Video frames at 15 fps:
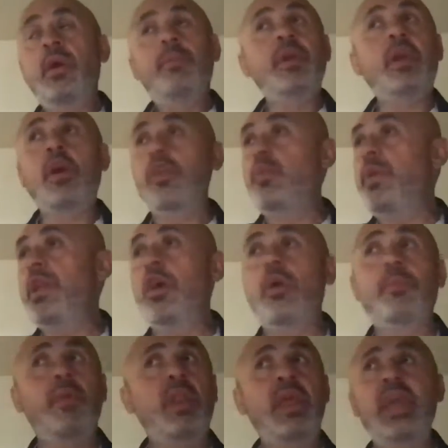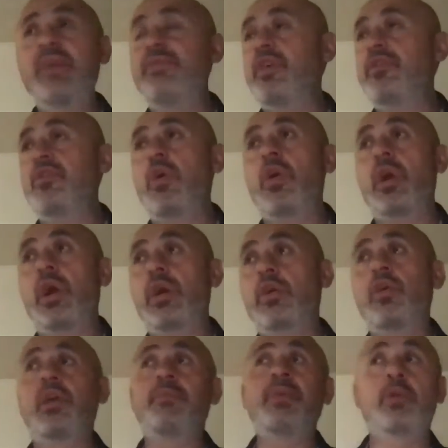because we don't believe the Torah
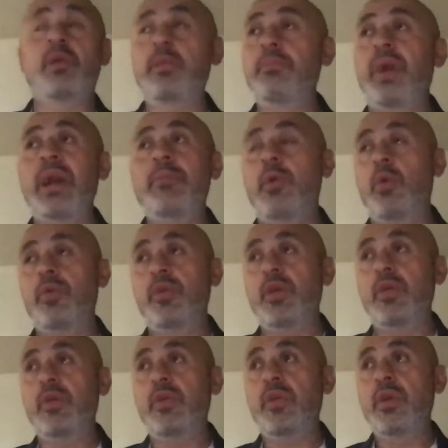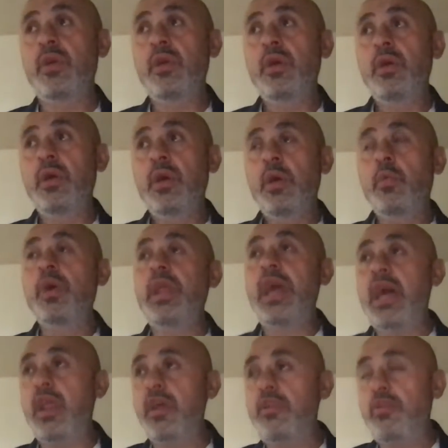could have been written by Moses with
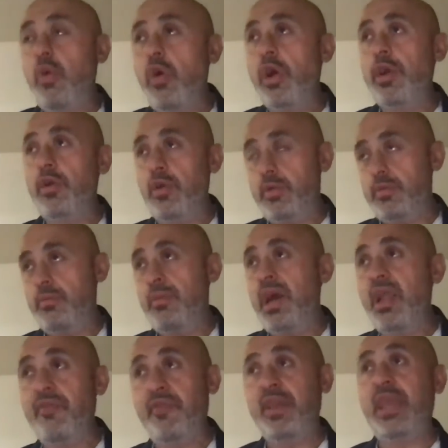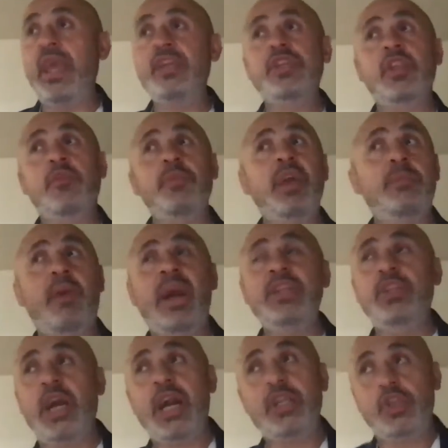editorial modifications made by
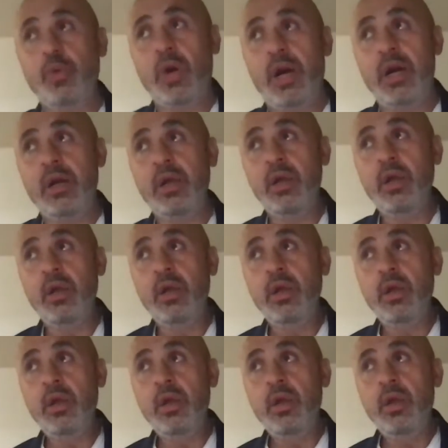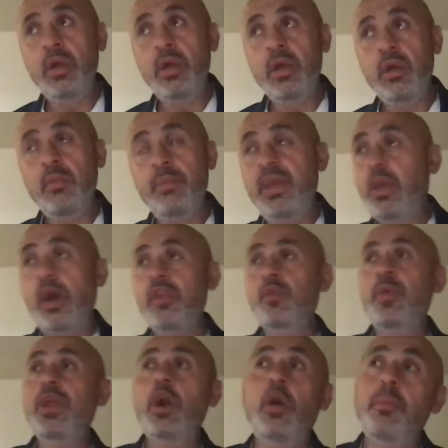Joshua because
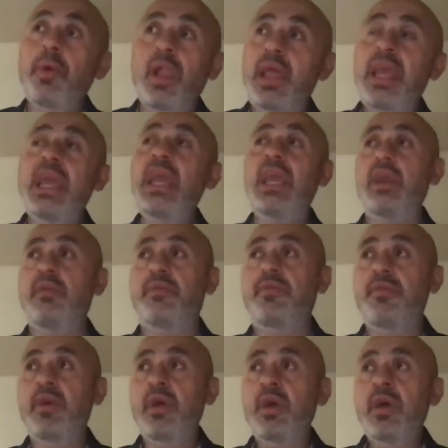we don't believe